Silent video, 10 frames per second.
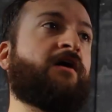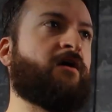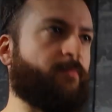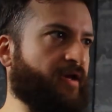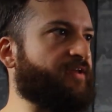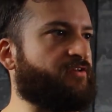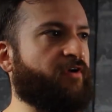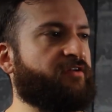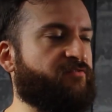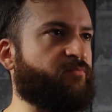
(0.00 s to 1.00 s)
But
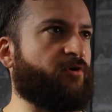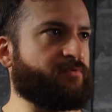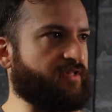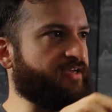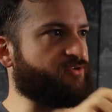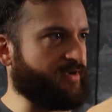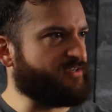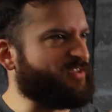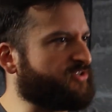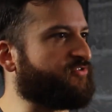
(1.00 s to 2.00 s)
interactive props lets you
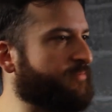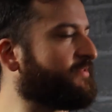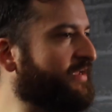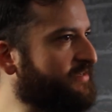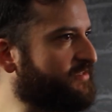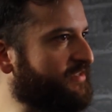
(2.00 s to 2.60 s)
actually script that into the